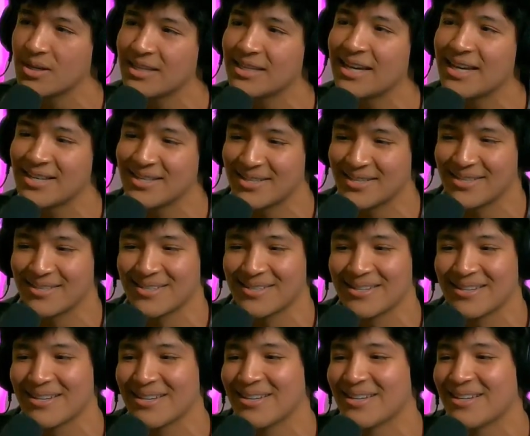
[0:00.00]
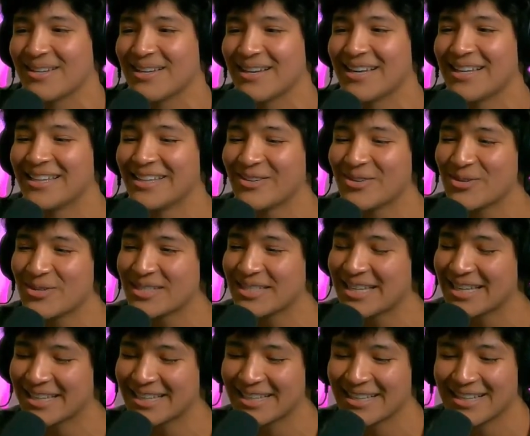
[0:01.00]
Yes, and they always
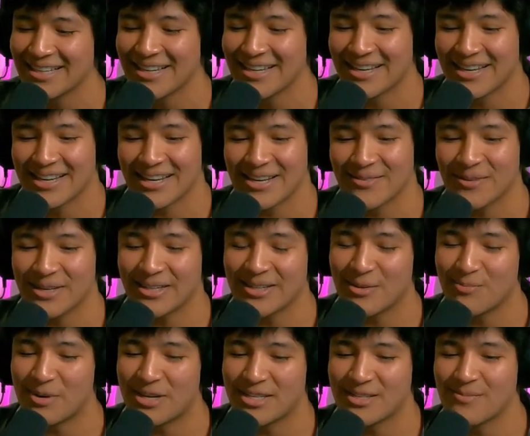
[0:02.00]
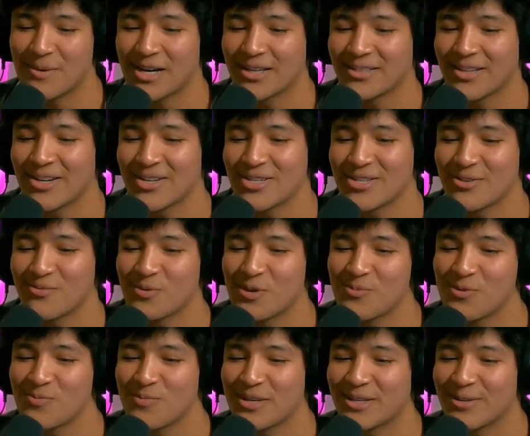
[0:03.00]
like have like the best montages of
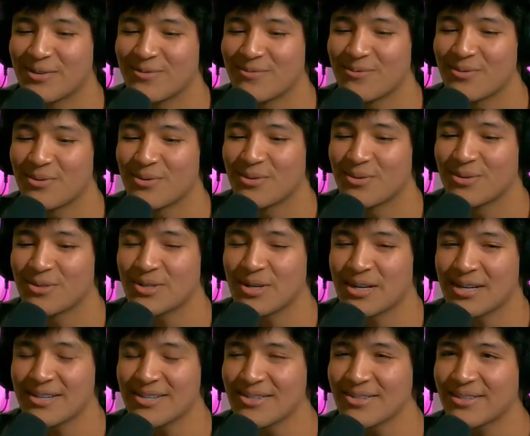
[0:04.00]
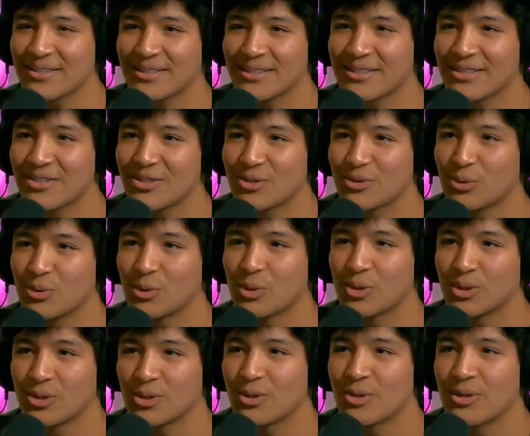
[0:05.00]
people making food, or just honestly like it just
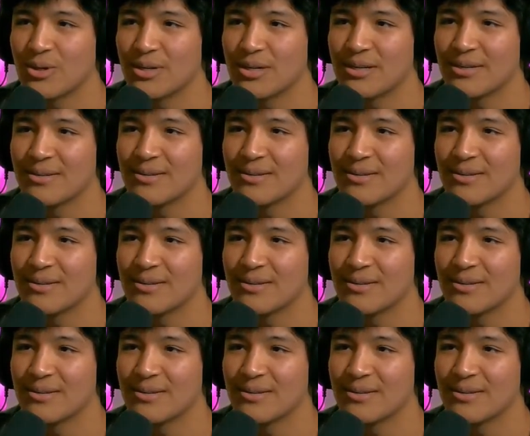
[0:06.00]
looks good.